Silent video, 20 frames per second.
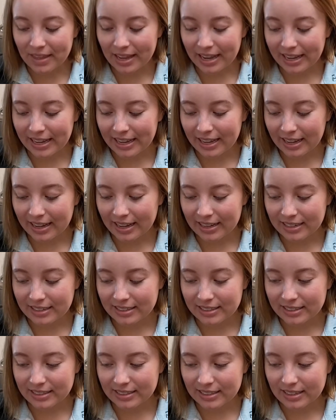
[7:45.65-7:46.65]

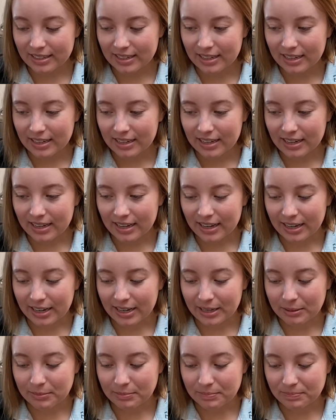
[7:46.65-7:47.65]
And
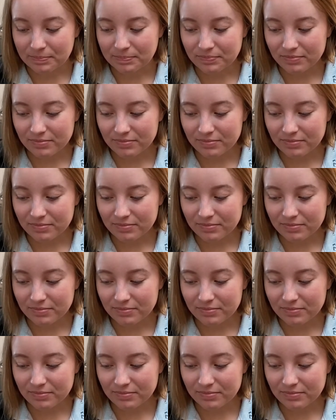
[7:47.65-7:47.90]
I'm